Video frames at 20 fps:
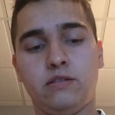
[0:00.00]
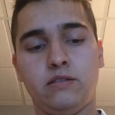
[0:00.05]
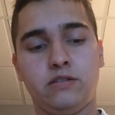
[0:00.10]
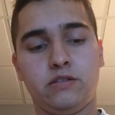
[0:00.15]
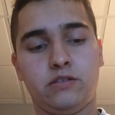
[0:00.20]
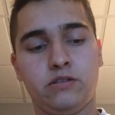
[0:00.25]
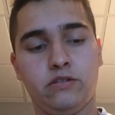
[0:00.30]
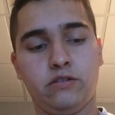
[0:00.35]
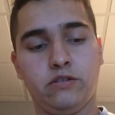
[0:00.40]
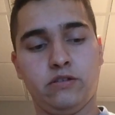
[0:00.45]

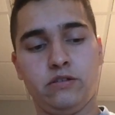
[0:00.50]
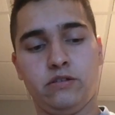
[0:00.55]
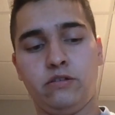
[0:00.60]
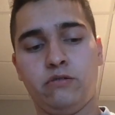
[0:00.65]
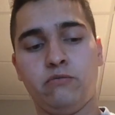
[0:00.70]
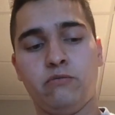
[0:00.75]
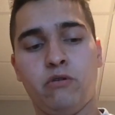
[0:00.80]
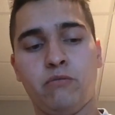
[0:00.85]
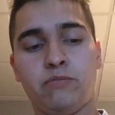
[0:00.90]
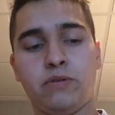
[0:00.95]
So
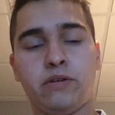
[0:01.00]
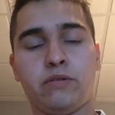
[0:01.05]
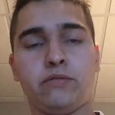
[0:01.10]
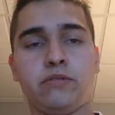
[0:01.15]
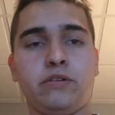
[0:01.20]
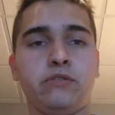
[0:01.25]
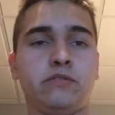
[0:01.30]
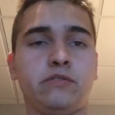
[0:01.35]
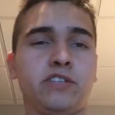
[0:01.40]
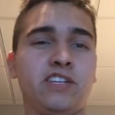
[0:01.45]
you won't be able to
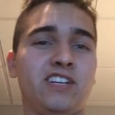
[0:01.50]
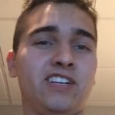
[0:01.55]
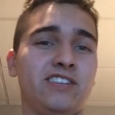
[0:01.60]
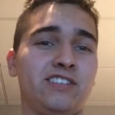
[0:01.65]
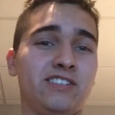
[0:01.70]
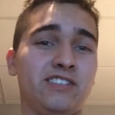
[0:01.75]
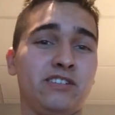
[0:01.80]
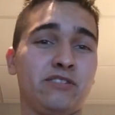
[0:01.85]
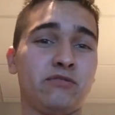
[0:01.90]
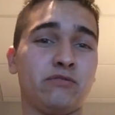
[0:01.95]
use any of
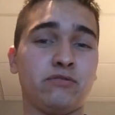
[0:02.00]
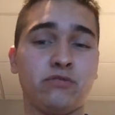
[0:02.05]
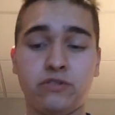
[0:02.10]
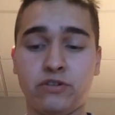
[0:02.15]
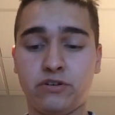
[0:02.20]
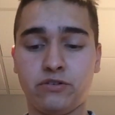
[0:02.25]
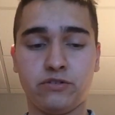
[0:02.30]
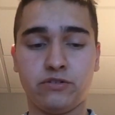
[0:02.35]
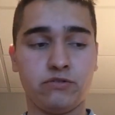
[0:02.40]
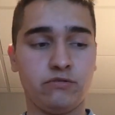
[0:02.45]
the Zero
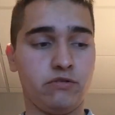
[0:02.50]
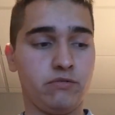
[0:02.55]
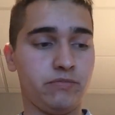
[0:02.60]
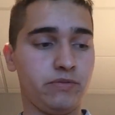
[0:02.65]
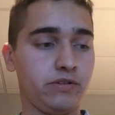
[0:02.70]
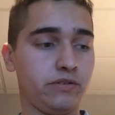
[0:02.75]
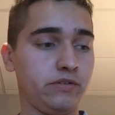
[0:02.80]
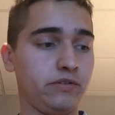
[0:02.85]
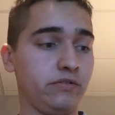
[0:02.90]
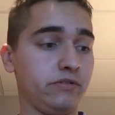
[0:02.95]
triggers. You won't be
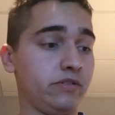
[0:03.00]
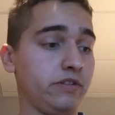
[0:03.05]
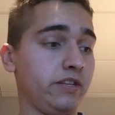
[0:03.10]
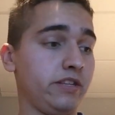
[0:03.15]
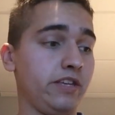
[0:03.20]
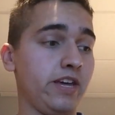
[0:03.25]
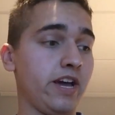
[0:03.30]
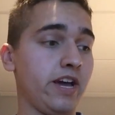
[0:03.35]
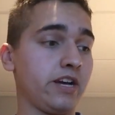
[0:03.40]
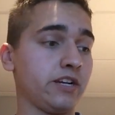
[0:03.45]
able to use any of
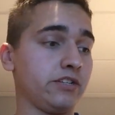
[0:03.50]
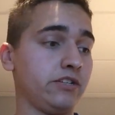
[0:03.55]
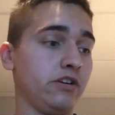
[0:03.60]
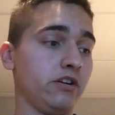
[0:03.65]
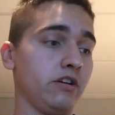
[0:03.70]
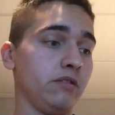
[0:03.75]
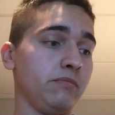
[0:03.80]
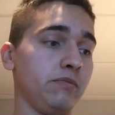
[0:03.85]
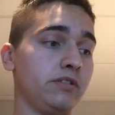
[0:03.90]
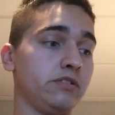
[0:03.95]
the Action
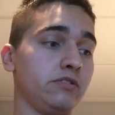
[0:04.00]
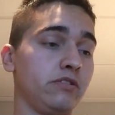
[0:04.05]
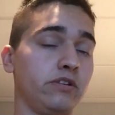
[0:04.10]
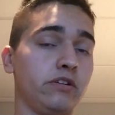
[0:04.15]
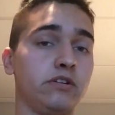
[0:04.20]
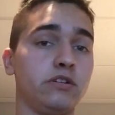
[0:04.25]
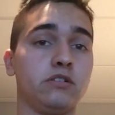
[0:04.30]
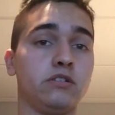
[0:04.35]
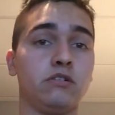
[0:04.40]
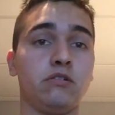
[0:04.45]
Army
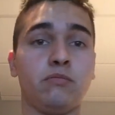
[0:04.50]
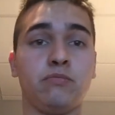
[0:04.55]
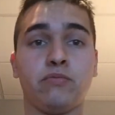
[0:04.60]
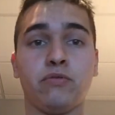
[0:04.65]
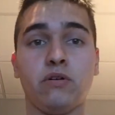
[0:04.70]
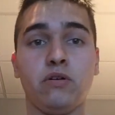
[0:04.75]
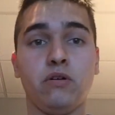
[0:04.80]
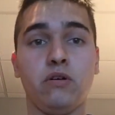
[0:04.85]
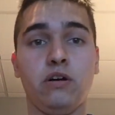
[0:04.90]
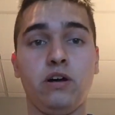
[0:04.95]
triggers or
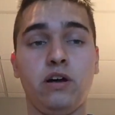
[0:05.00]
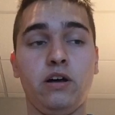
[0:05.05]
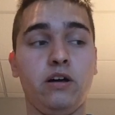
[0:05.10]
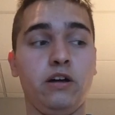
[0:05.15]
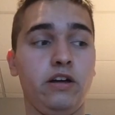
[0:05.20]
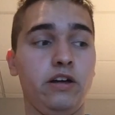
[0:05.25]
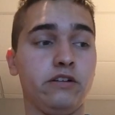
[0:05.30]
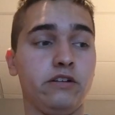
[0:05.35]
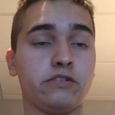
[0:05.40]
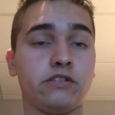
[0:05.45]

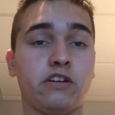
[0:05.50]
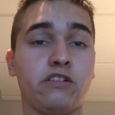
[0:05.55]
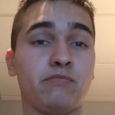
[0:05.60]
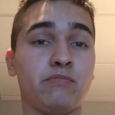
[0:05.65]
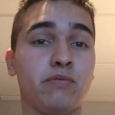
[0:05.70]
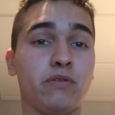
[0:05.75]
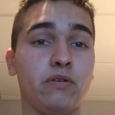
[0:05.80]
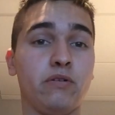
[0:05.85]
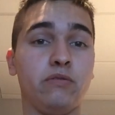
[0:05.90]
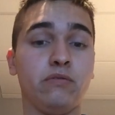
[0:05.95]
Airsoft
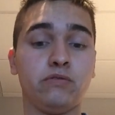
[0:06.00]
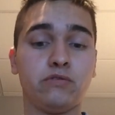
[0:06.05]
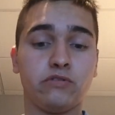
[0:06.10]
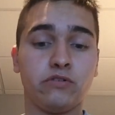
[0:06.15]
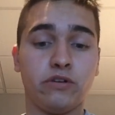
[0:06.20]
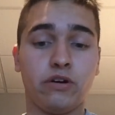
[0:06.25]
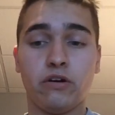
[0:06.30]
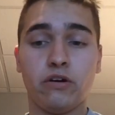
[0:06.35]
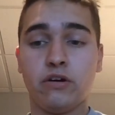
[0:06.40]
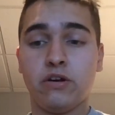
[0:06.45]
Pro
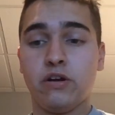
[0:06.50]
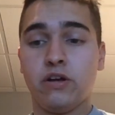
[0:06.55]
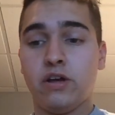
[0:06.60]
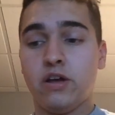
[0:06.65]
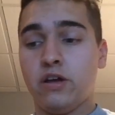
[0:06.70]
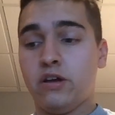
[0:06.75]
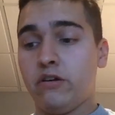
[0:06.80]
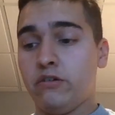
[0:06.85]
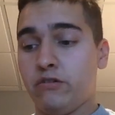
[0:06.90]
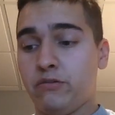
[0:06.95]
trigger.
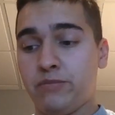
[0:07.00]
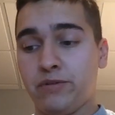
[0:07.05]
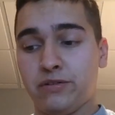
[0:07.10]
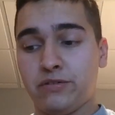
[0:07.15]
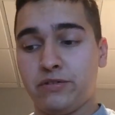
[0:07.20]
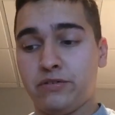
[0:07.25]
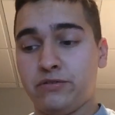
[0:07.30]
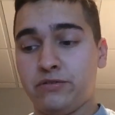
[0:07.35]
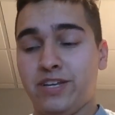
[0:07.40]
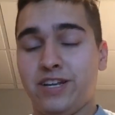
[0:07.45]
Won't be able
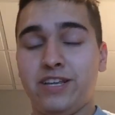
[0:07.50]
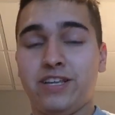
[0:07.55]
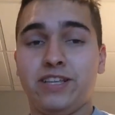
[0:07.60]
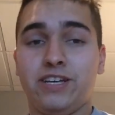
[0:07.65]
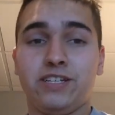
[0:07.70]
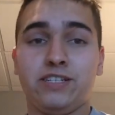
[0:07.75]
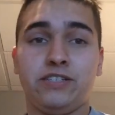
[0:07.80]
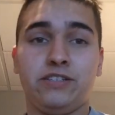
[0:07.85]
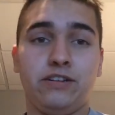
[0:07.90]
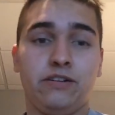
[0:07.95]
to use any of
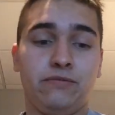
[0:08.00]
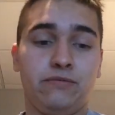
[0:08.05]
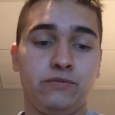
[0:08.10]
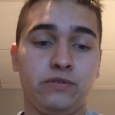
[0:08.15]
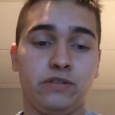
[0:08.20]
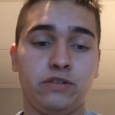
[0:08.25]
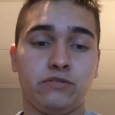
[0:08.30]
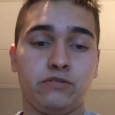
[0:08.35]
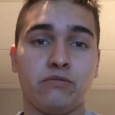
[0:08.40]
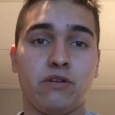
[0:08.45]
that stuff
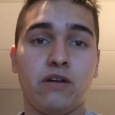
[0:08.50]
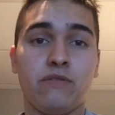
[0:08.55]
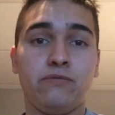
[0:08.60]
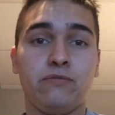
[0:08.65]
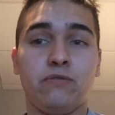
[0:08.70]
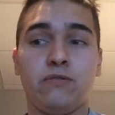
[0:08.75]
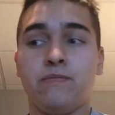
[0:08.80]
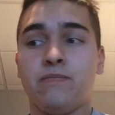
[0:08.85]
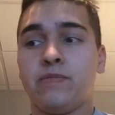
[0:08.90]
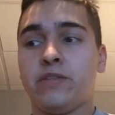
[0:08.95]
with this
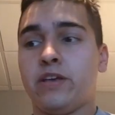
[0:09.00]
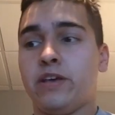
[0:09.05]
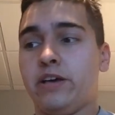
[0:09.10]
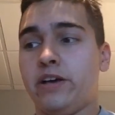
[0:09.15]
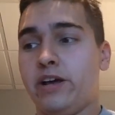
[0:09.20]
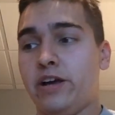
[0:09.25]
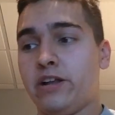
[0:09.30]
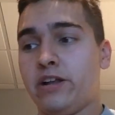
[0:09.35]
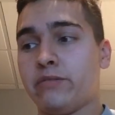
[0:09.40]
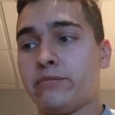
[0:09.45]
rifle.
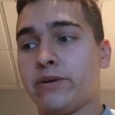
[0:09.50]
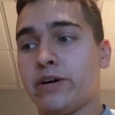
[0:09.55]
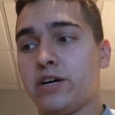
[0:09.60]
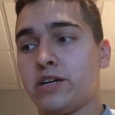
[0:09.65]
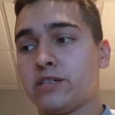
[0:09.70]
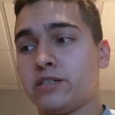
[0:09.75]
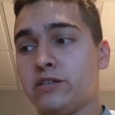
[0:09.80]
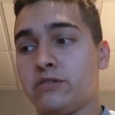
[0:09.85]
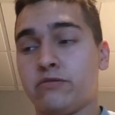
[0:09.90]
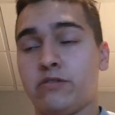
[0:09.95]
Out of the
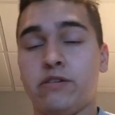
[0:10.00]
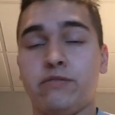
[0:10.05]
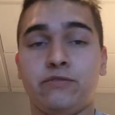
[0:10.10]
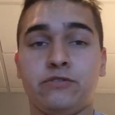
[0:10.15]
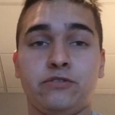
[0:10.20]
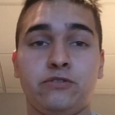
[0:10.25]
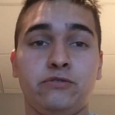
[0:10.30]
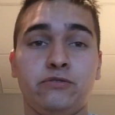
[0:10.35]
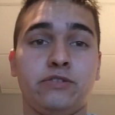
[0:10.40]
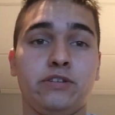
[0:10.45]
box, this rifle
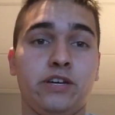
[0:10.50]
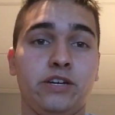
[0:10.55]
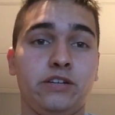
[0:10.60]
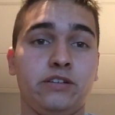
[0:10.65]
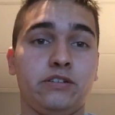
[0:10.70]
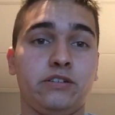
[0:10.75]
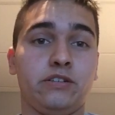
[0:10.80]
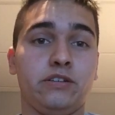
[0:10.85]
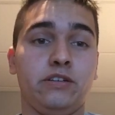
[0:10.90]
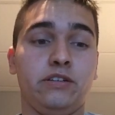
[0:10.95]
shoots nice.